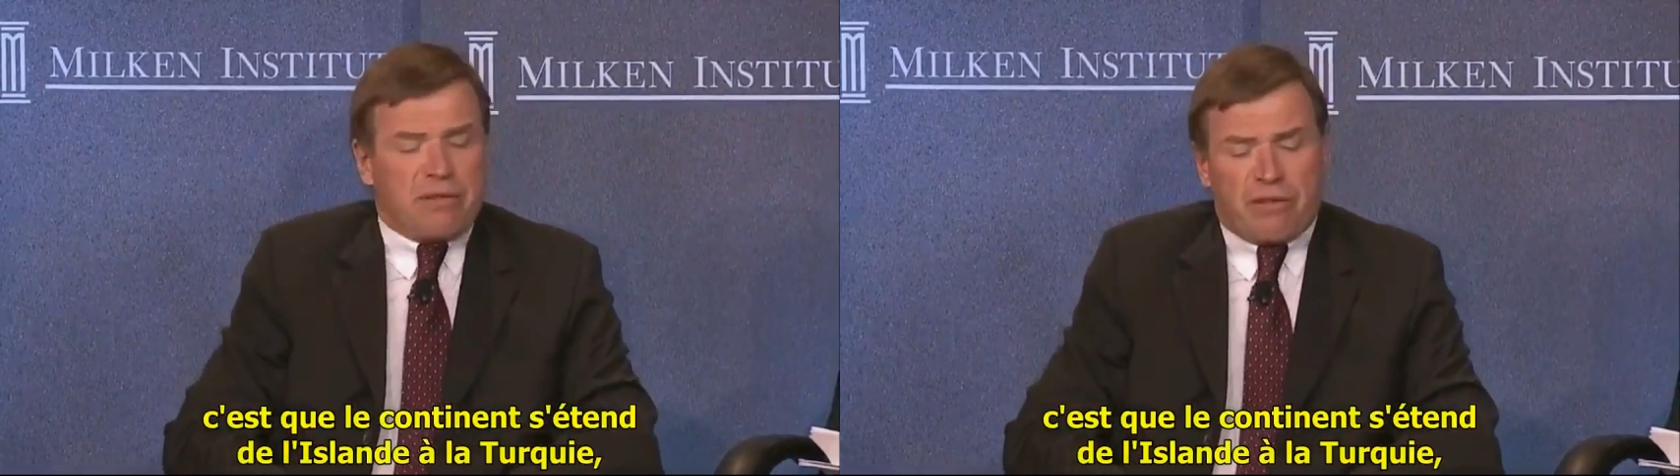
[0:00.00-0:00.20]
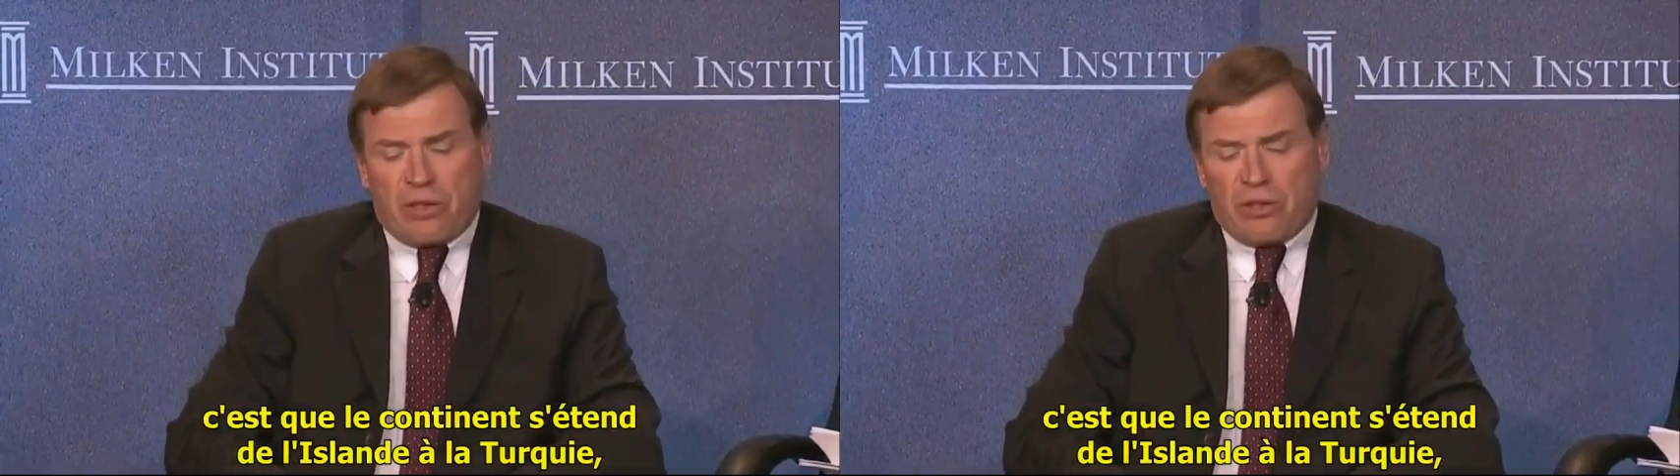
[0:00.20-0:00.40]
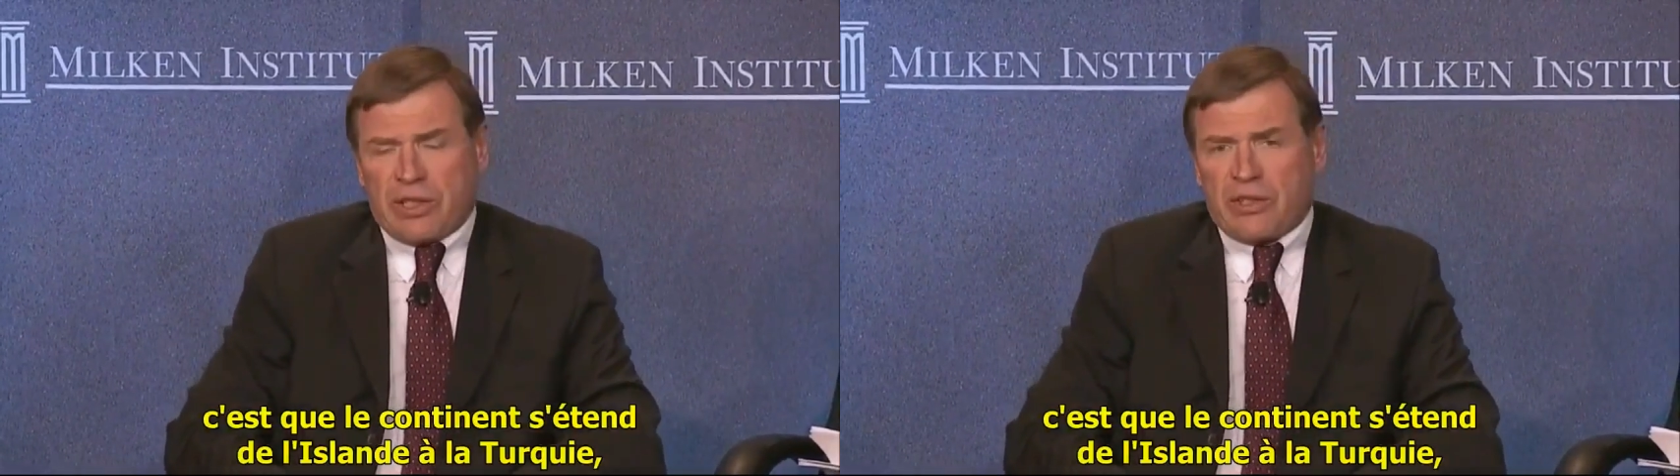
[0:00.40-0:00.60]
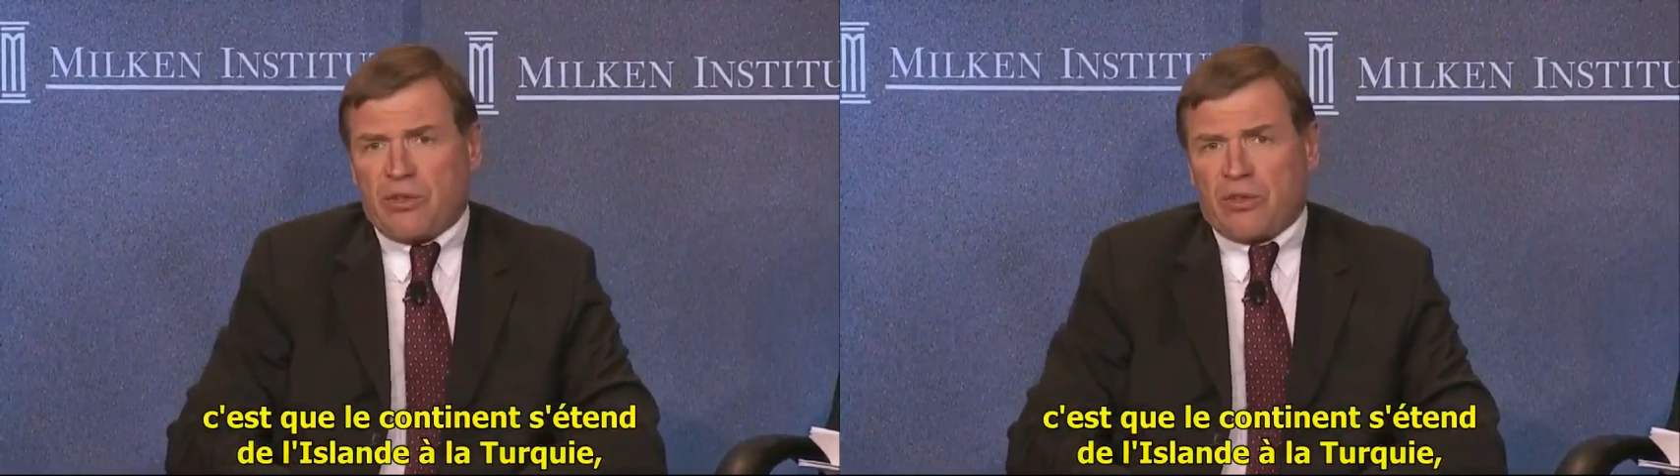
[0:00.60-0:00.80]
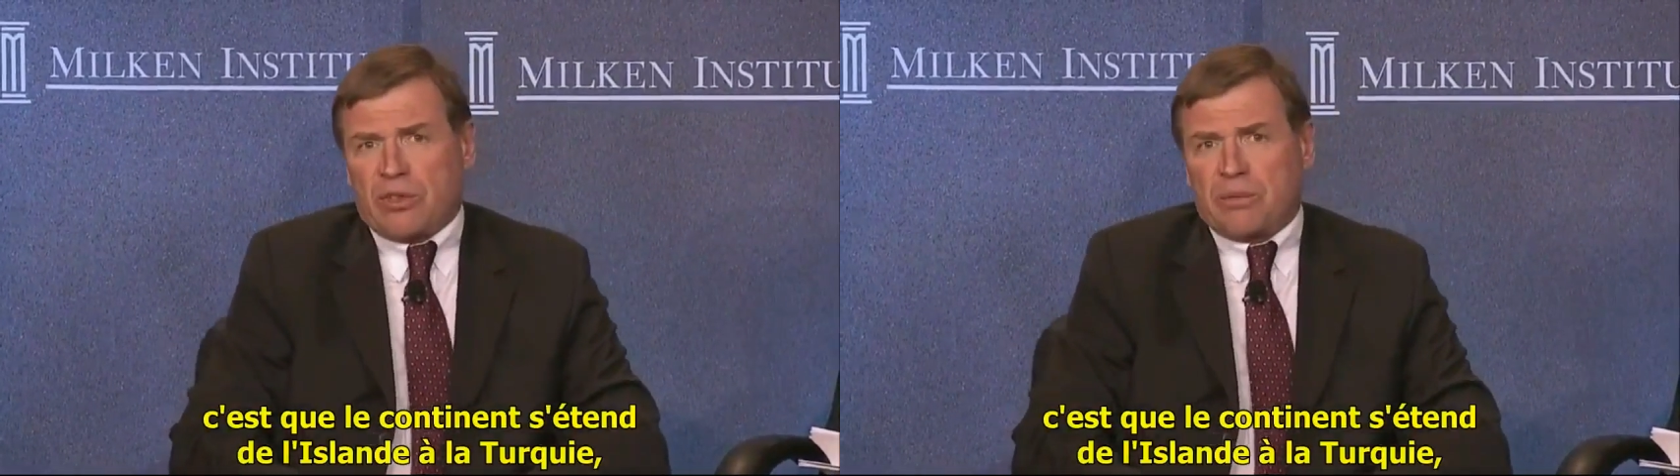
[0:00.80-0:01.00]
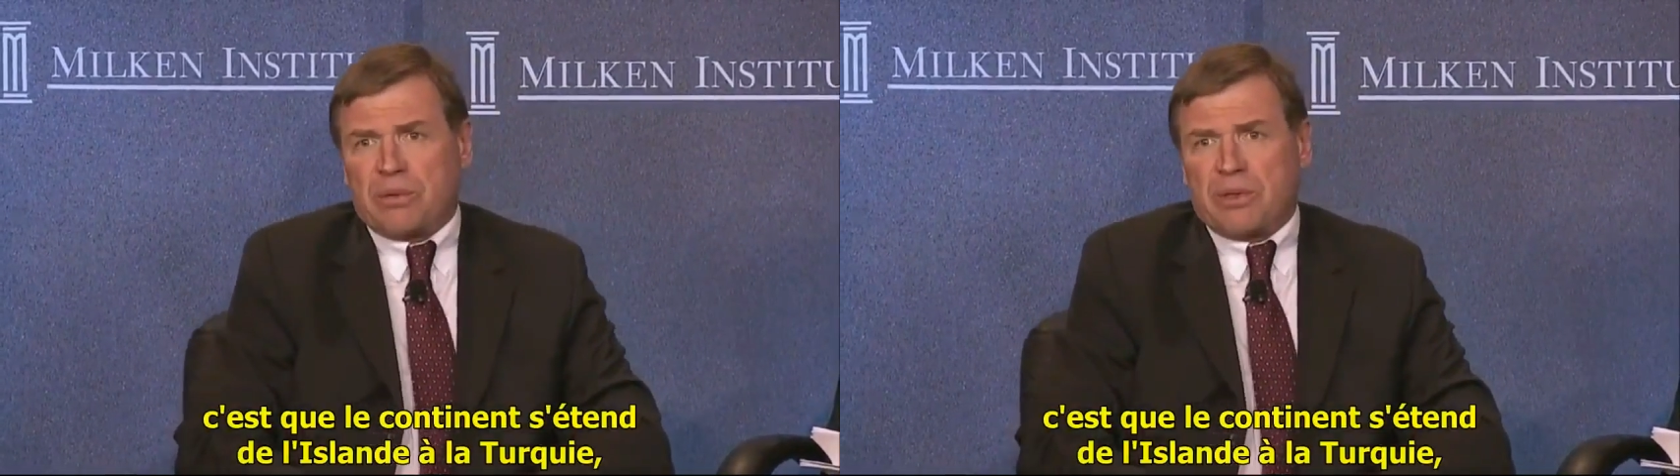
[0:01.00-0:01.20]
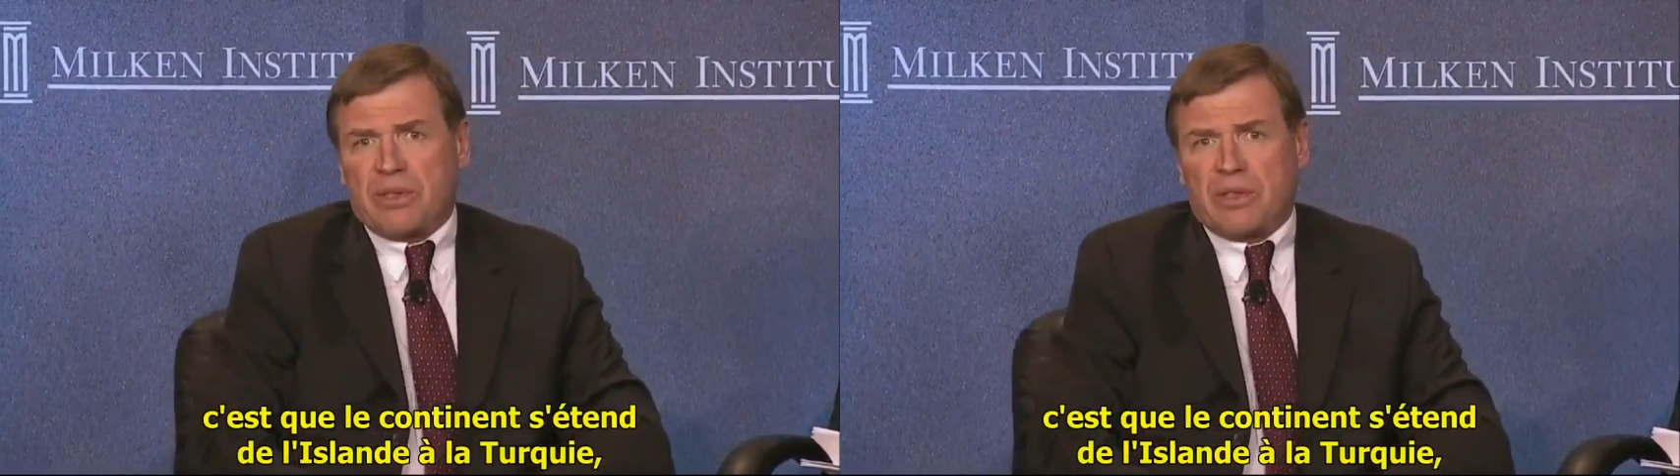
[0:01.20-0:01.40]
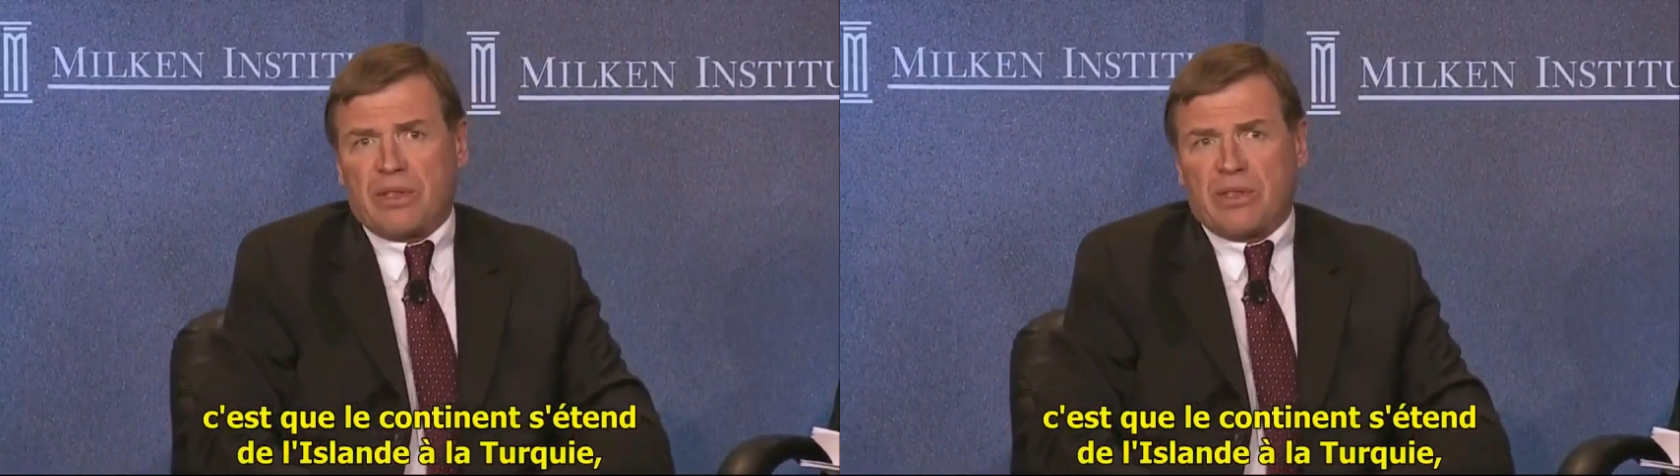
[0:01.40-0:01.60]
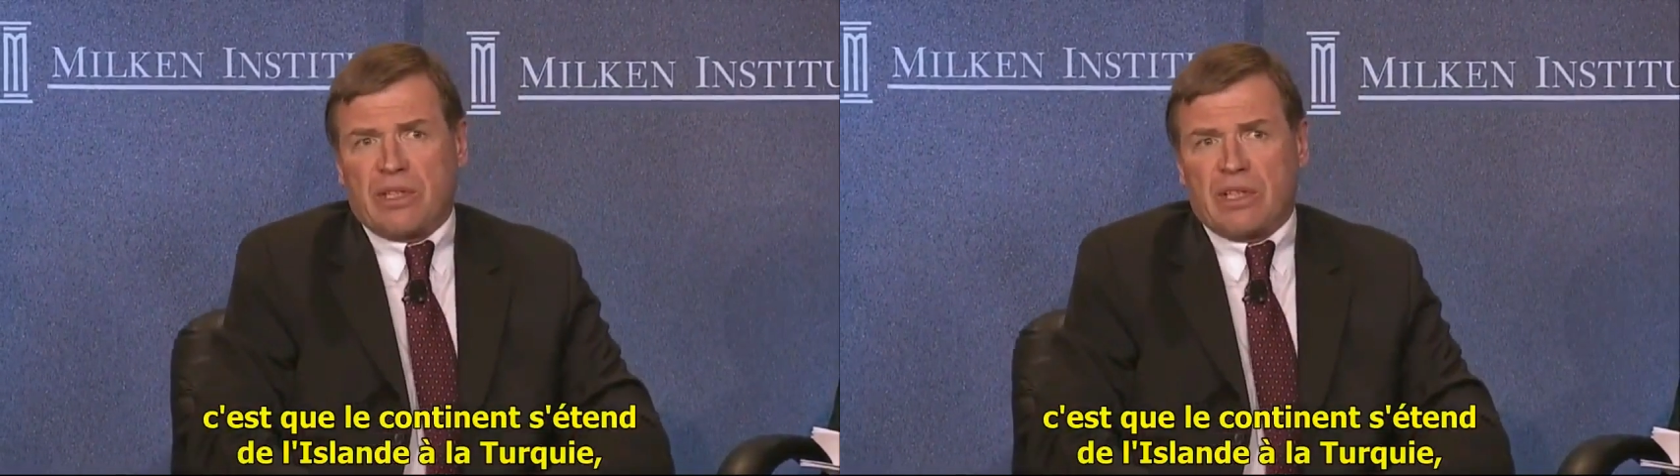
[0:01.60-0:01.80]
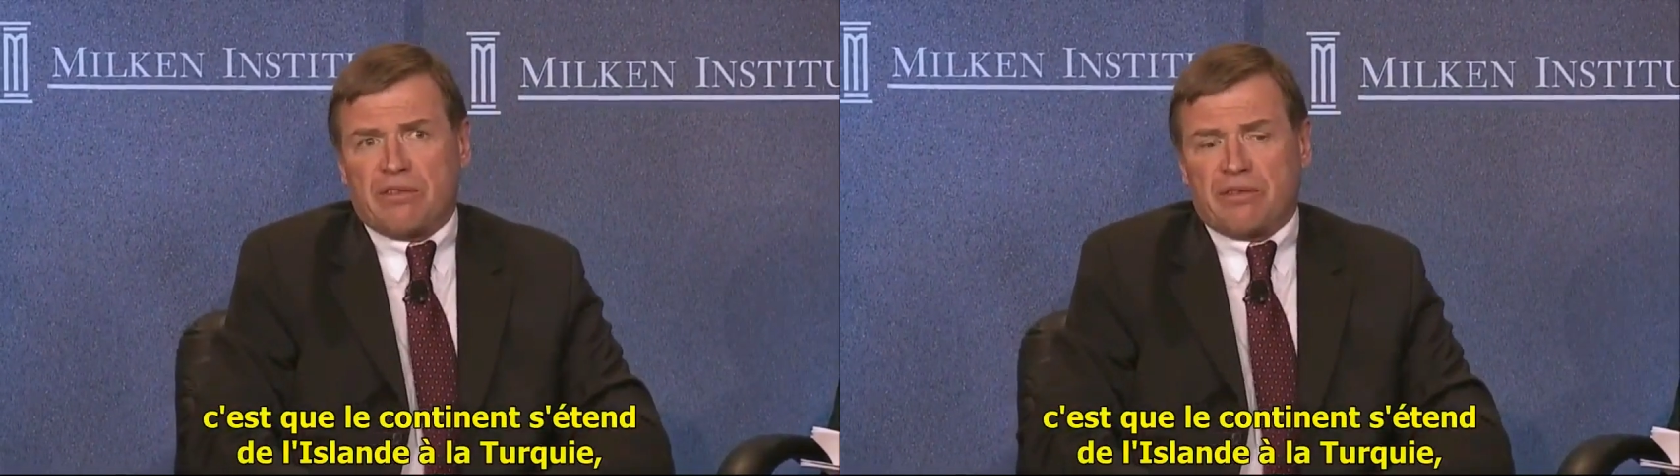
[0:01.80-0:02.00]
If you look at Europe,
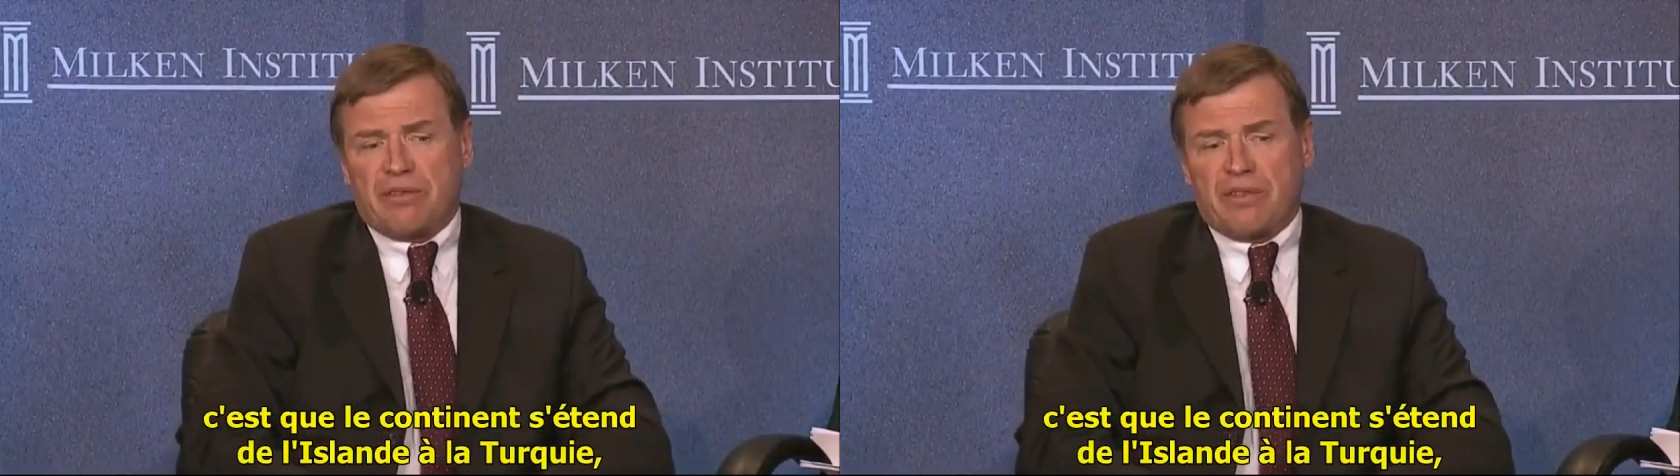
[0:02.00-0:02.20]
you have